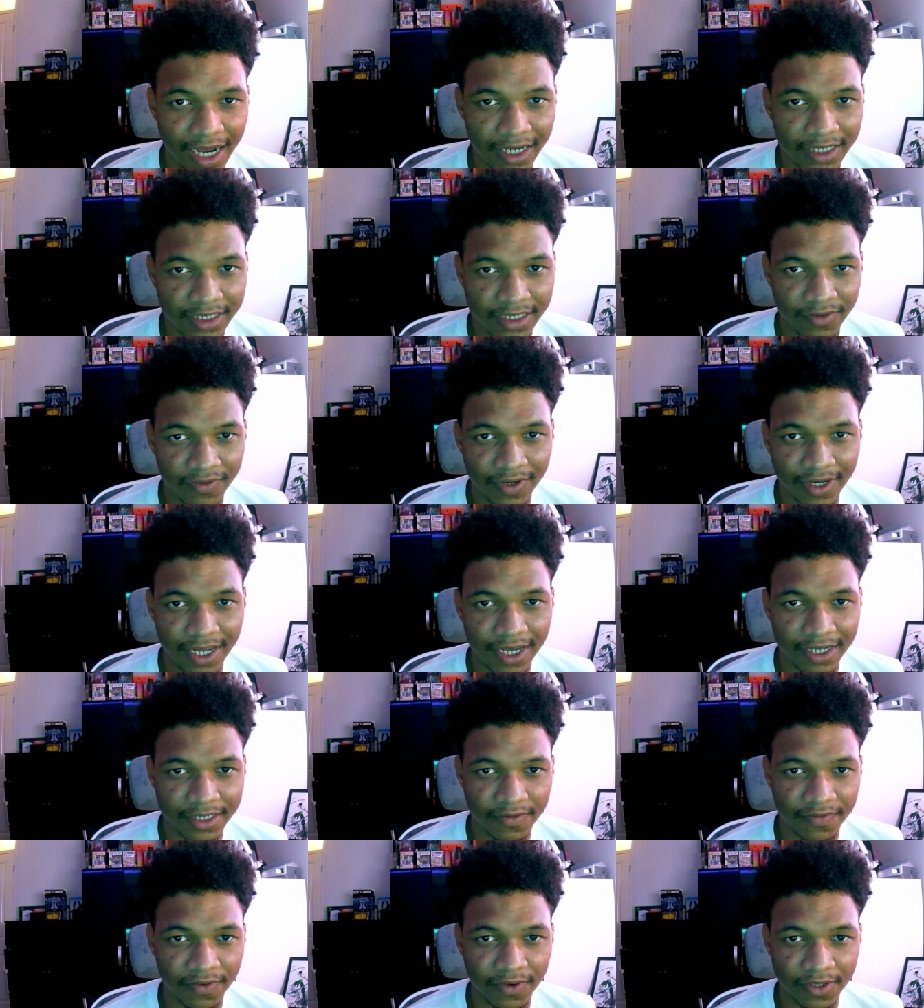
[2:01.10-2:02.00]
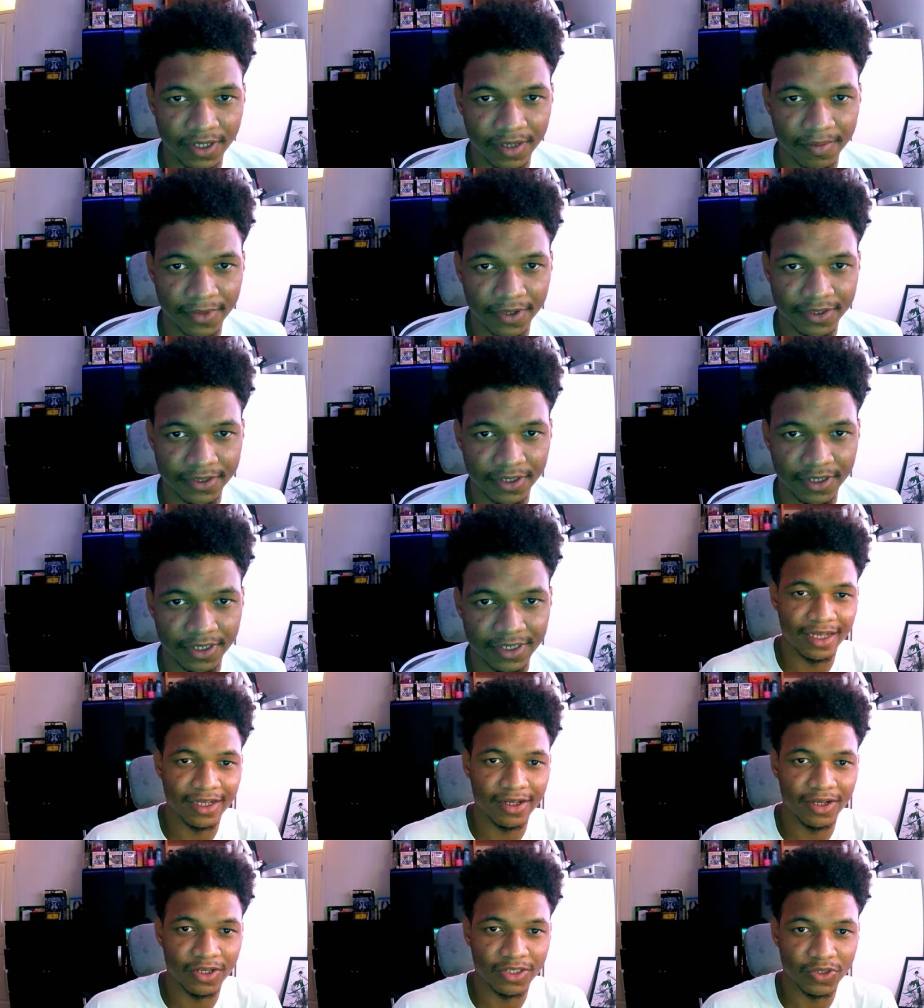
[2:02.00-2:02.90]
actually relies on Fortnite montage.
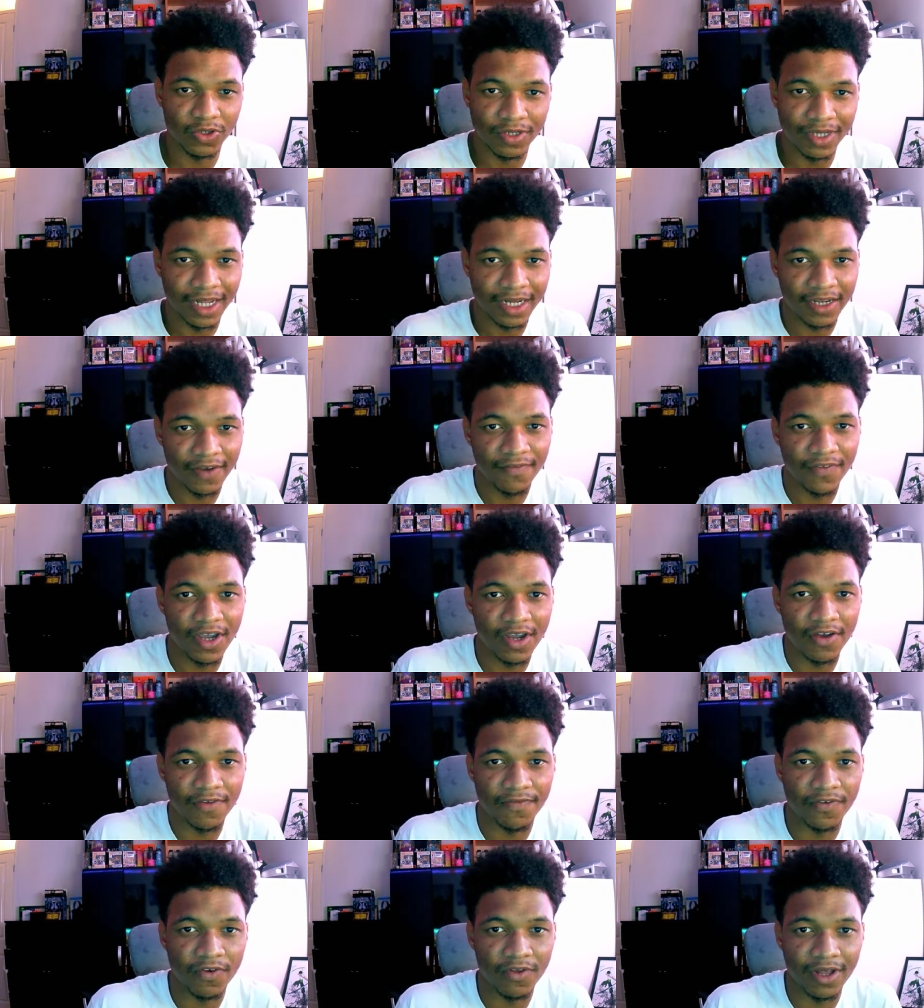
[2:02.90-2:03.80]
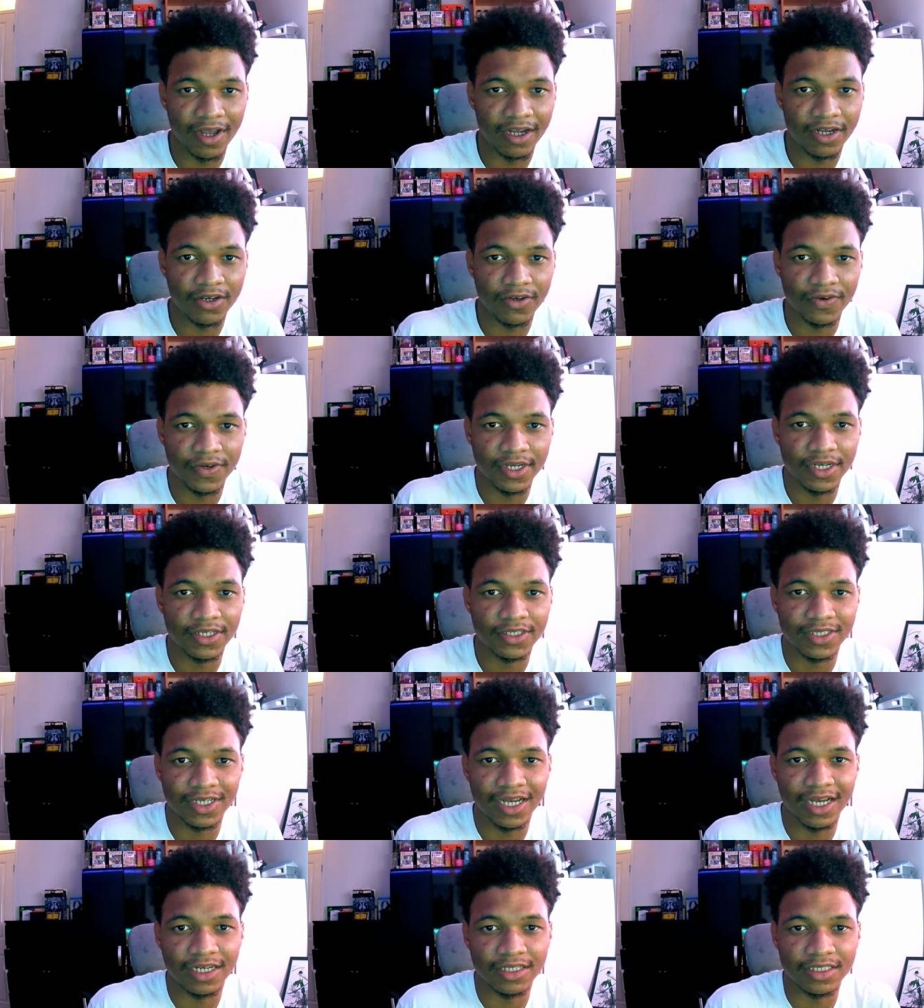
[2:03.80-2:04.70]
It's only like a very few like careers that
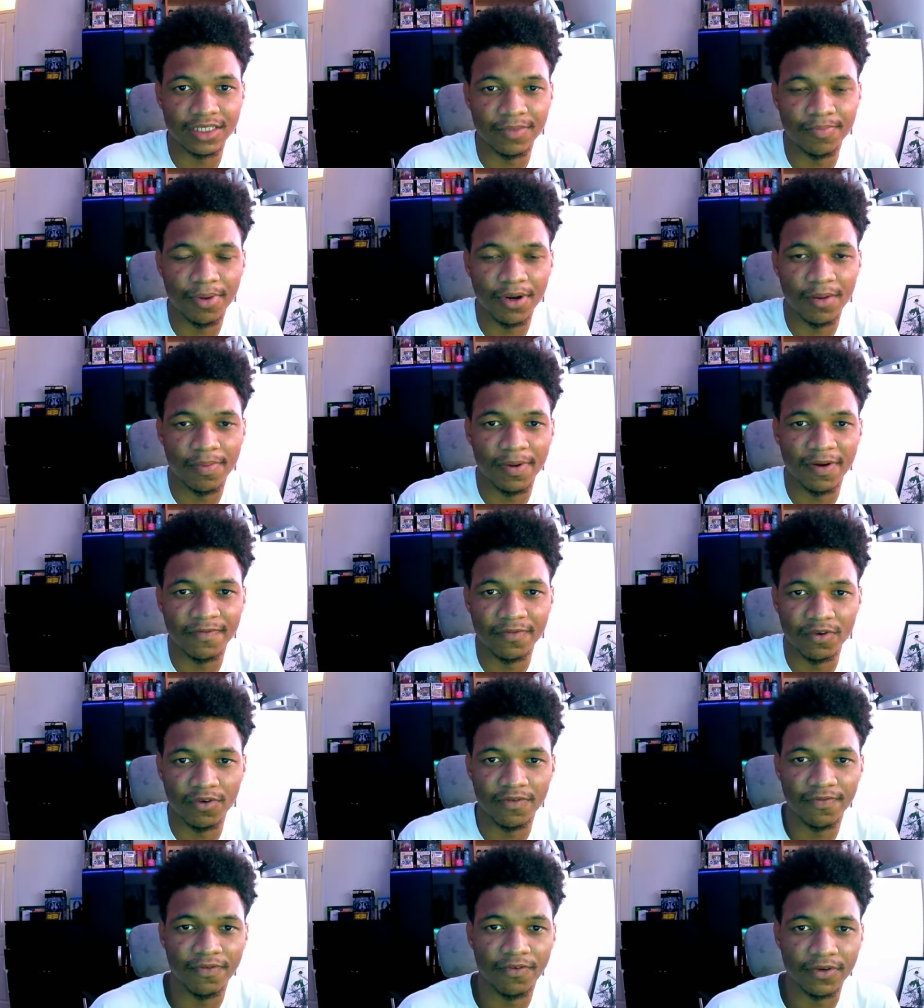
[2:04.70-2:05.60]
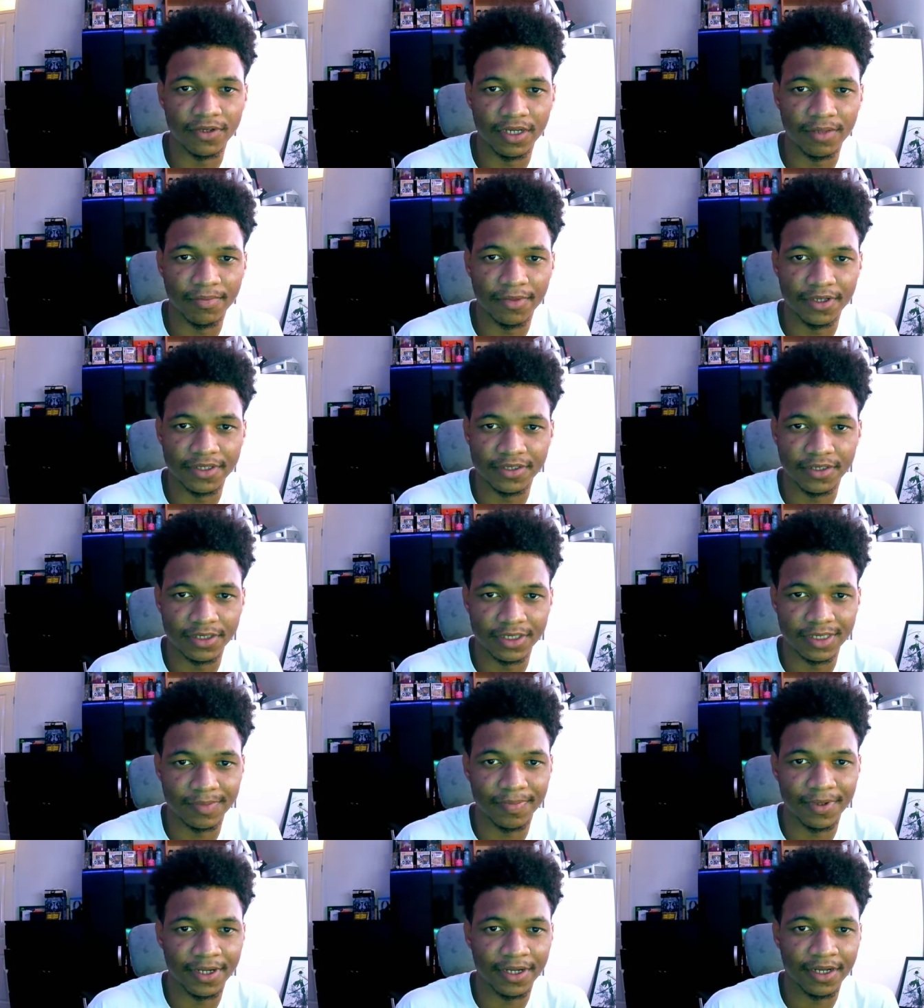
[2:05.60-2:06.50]
actually pop off through Fortnite montages,
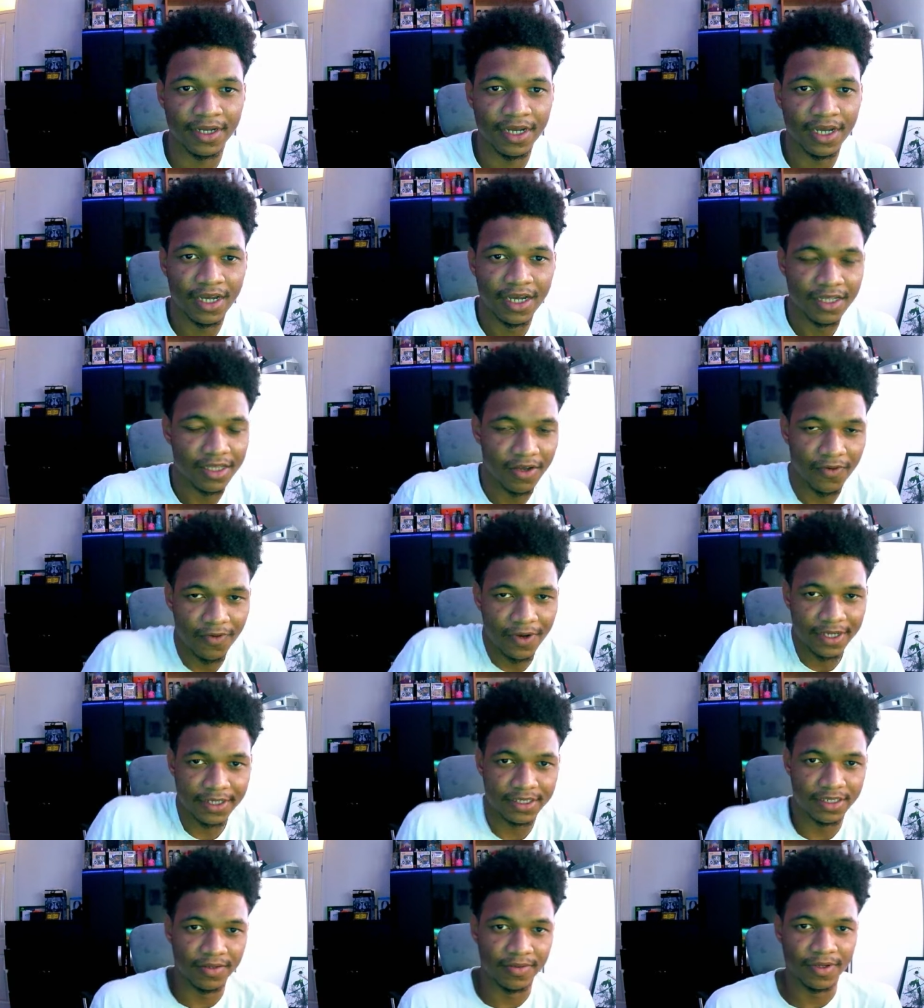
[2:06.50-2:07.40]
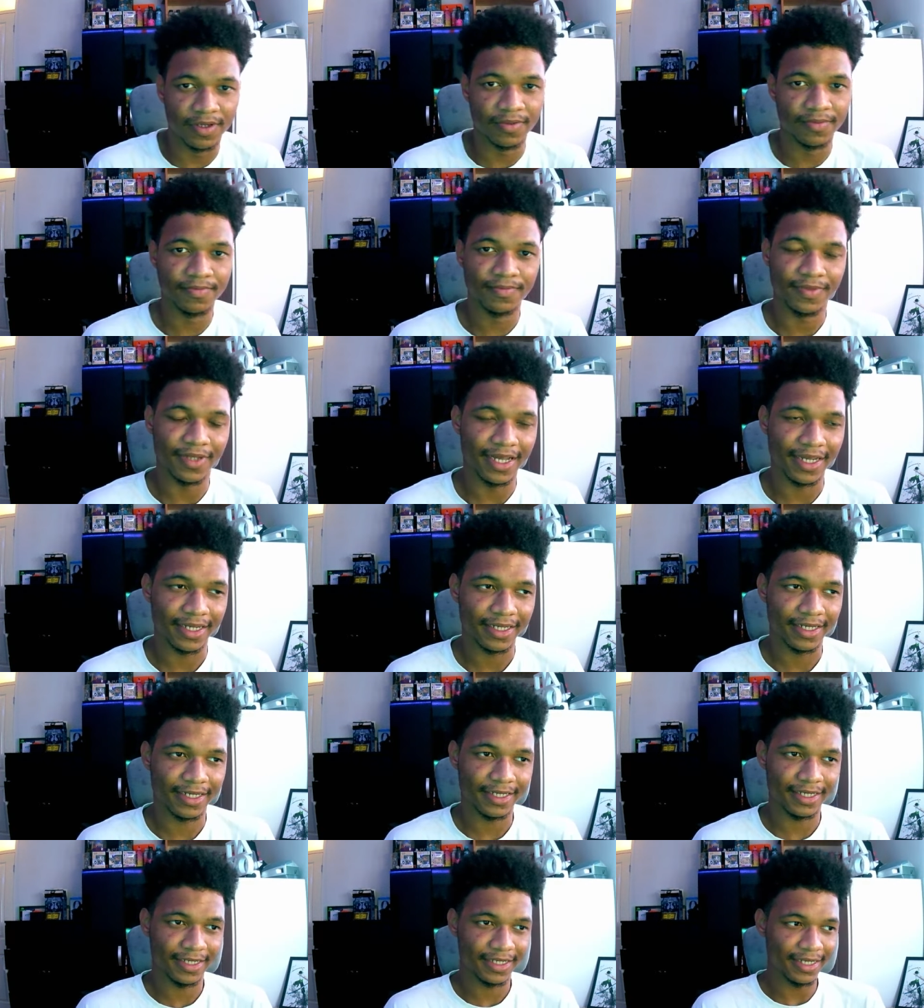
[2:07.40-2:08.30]
but the rest of them like
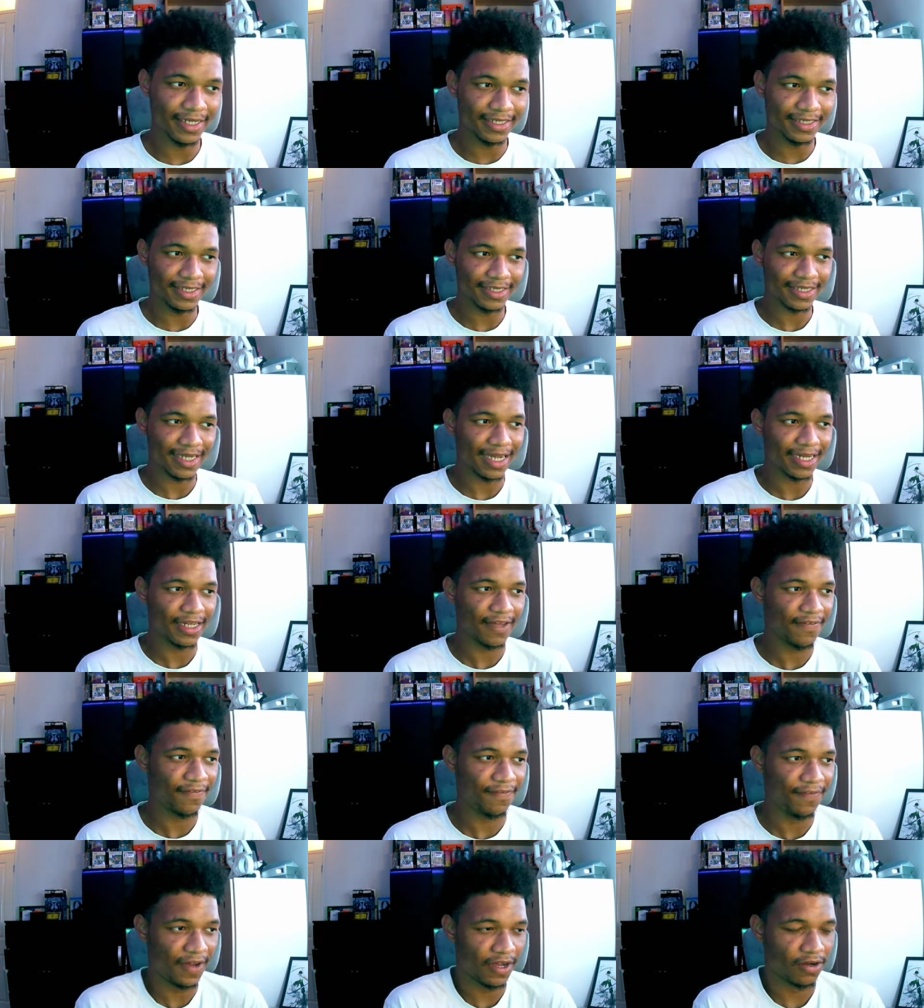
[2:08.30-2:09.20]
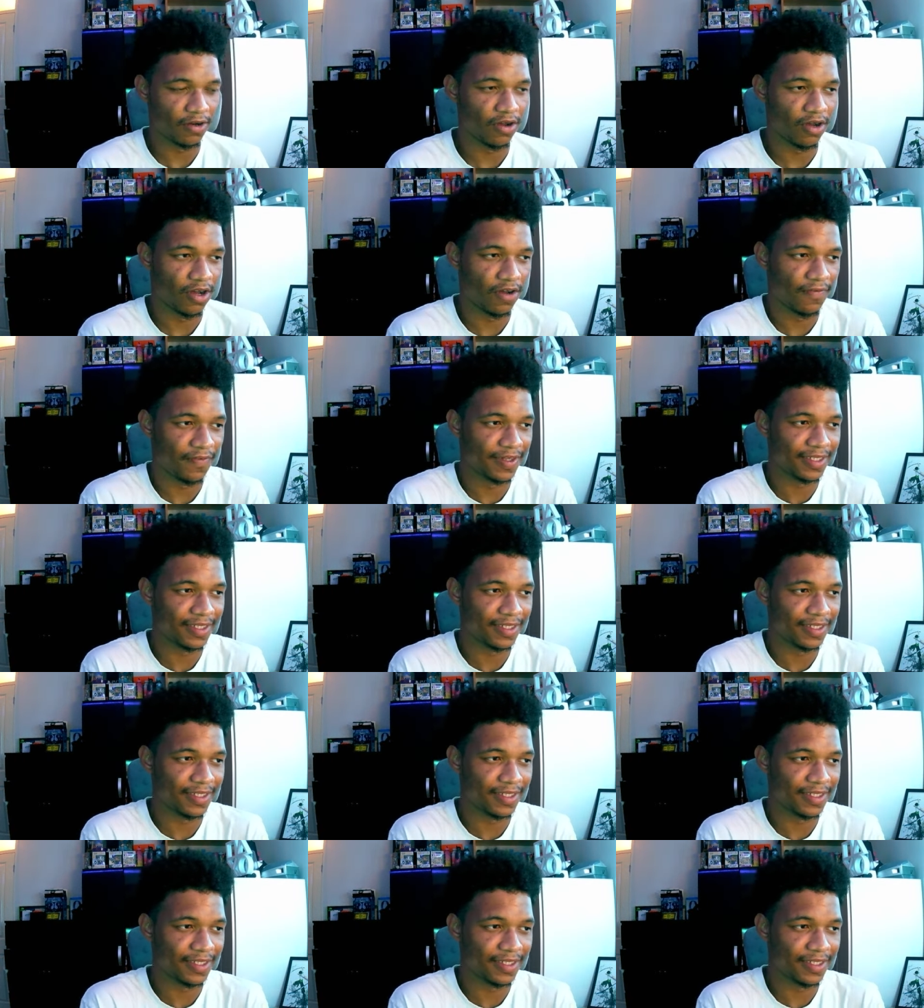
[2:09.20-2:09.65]
it's just kind of fell off.